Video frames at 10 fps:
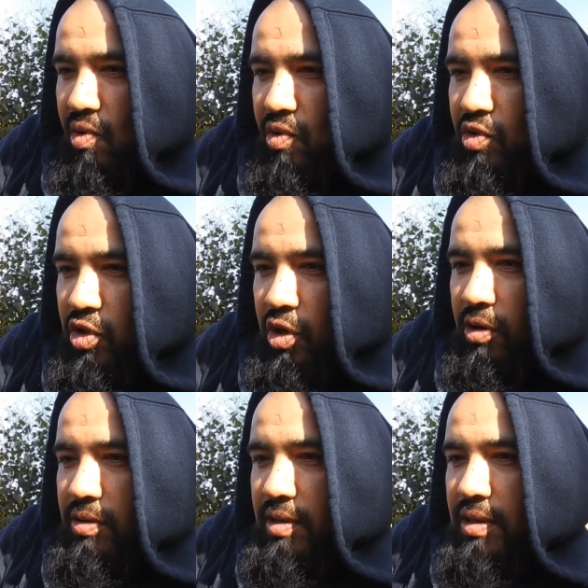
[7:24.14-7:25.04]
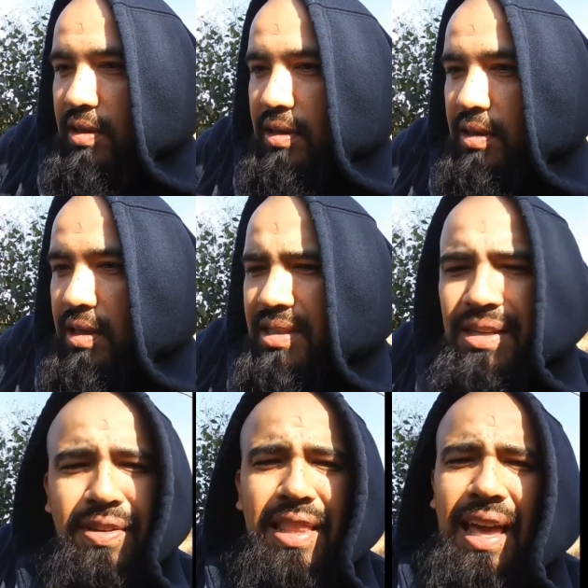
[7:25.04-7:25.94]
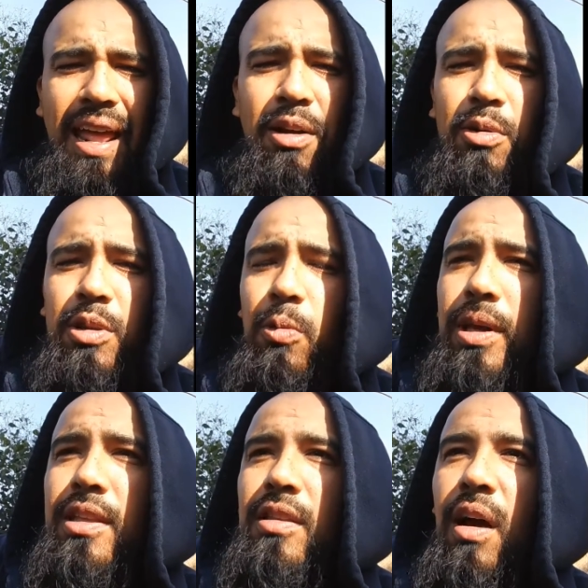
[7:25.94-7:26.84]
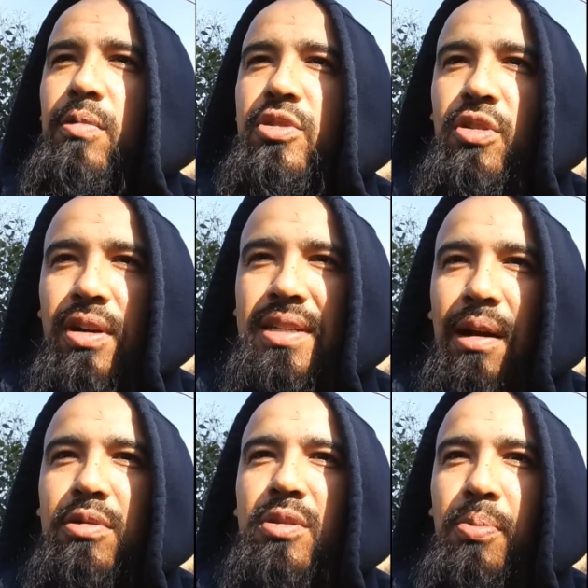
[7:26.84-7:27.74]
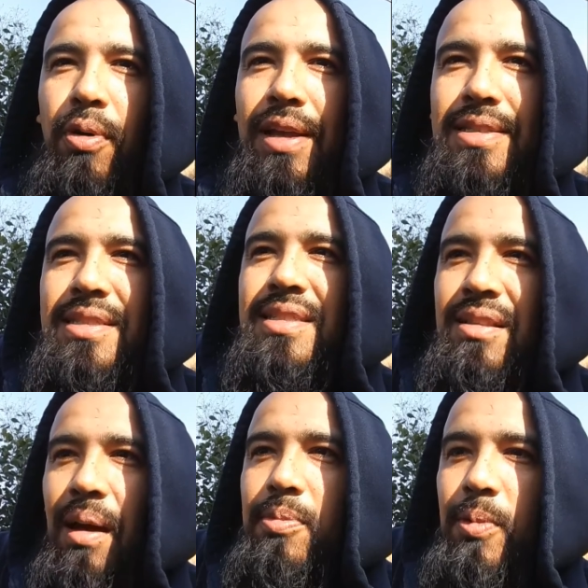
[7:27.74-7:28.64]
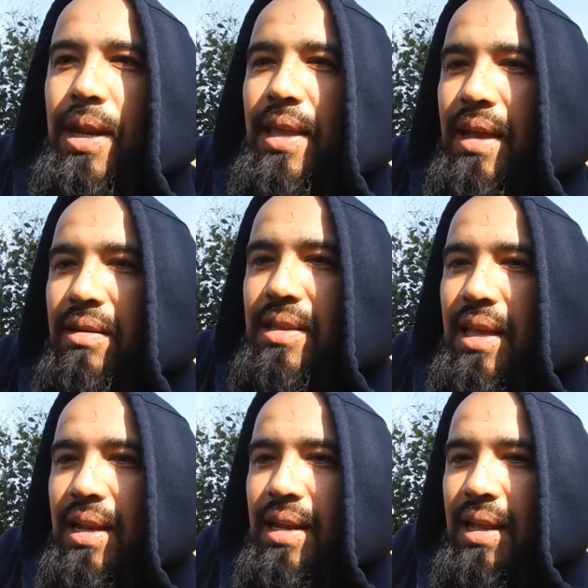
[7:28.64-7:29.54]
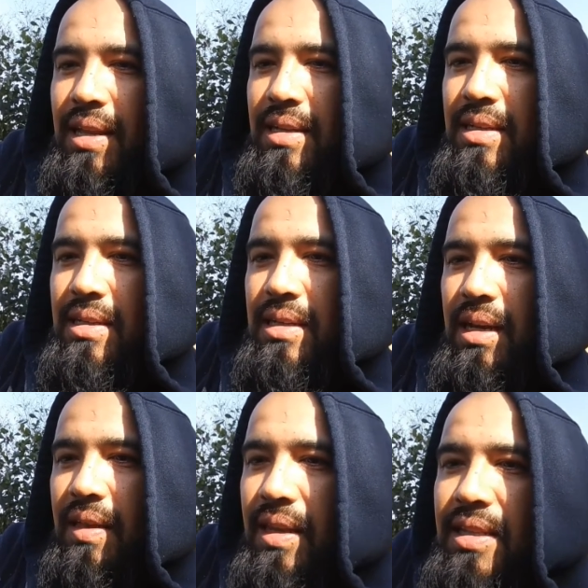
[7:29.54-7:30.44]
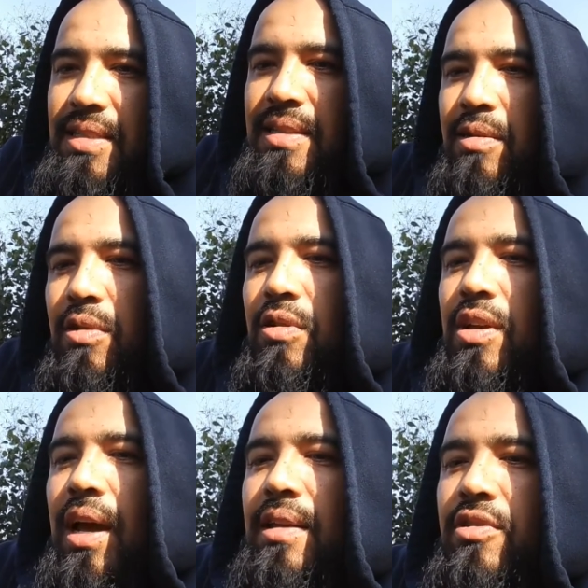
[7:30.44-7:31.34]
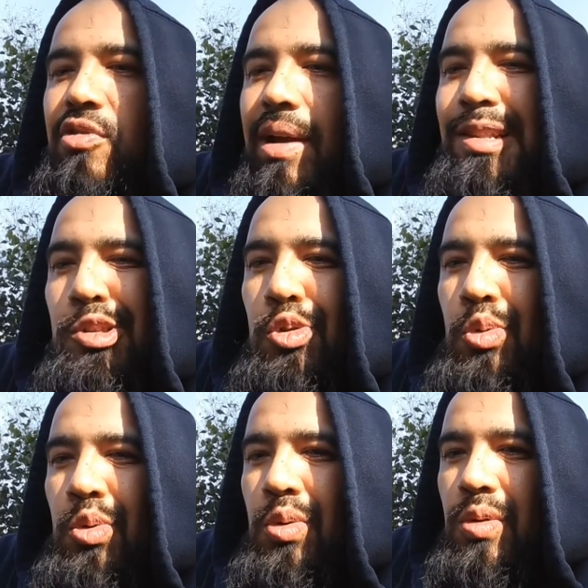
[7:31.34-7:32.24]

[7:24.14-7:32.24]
you know, because even that, I don't know, the way the dog was charging, I was surprised it stopped when I yelled at it, like, and then it still kind of tried to,